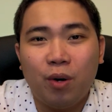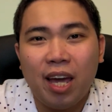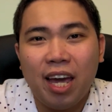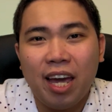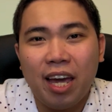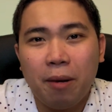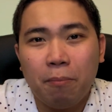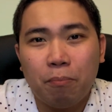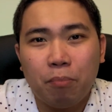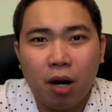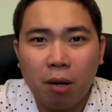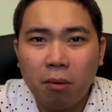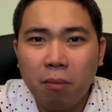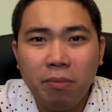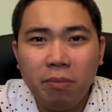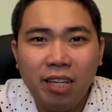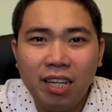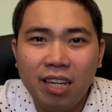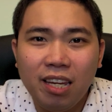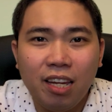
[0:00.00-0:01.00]
and
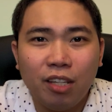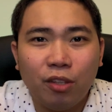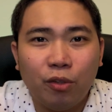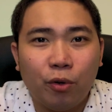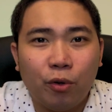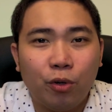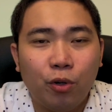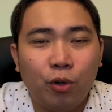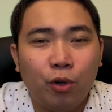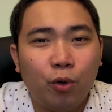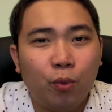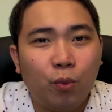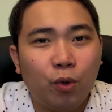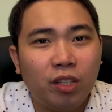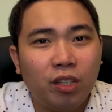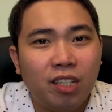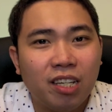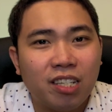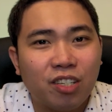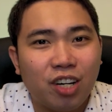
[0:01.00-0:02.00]
probably eToro
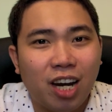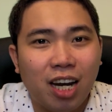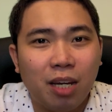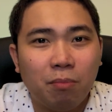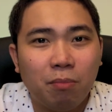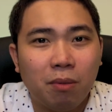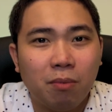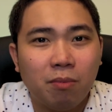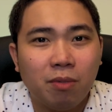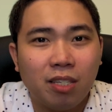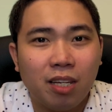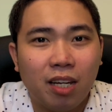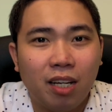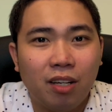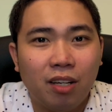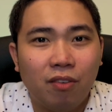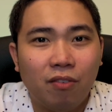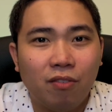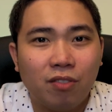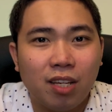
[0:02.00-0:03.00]
would describe
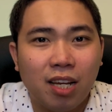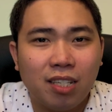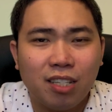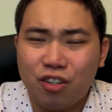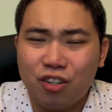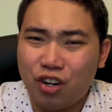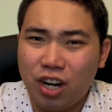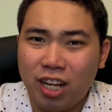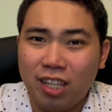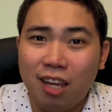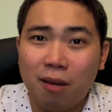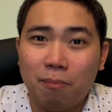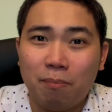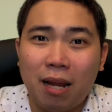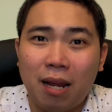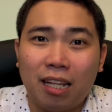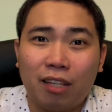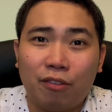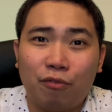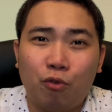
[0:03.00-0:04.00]
themselves as a trading
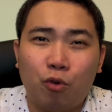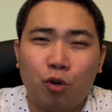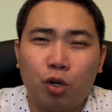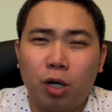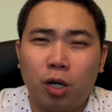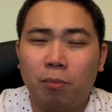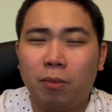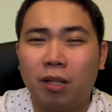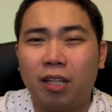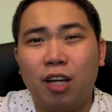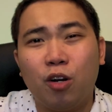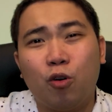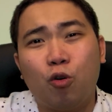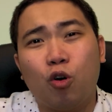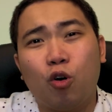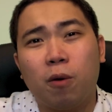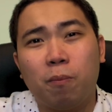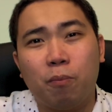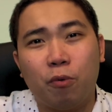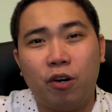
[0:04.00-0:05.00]
platform that
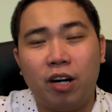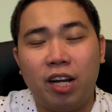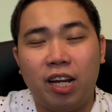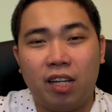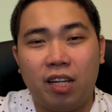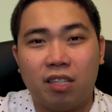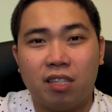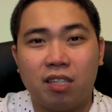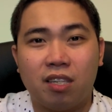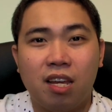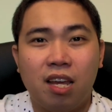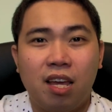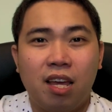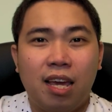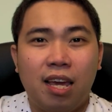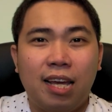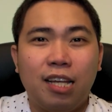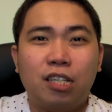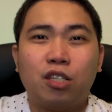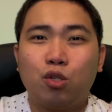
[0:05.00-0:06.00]
incorporates
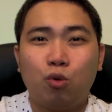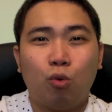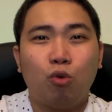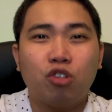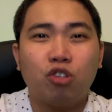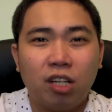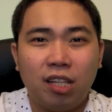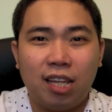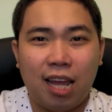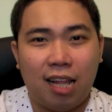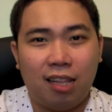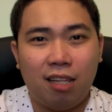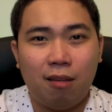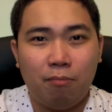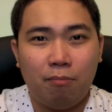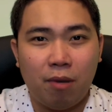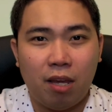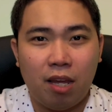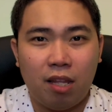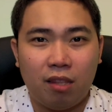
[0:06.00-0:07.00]
a social
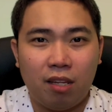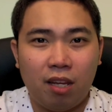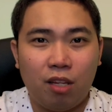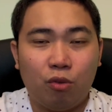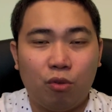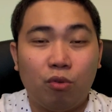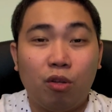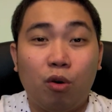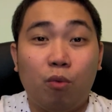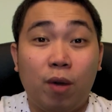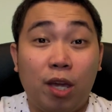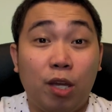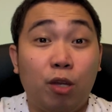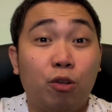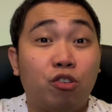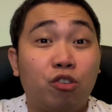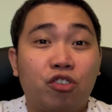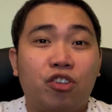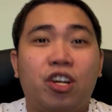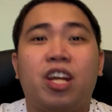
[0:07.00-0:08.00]
element into the way you
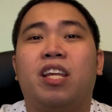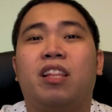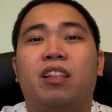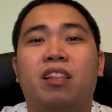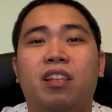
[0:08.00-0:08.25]
trade.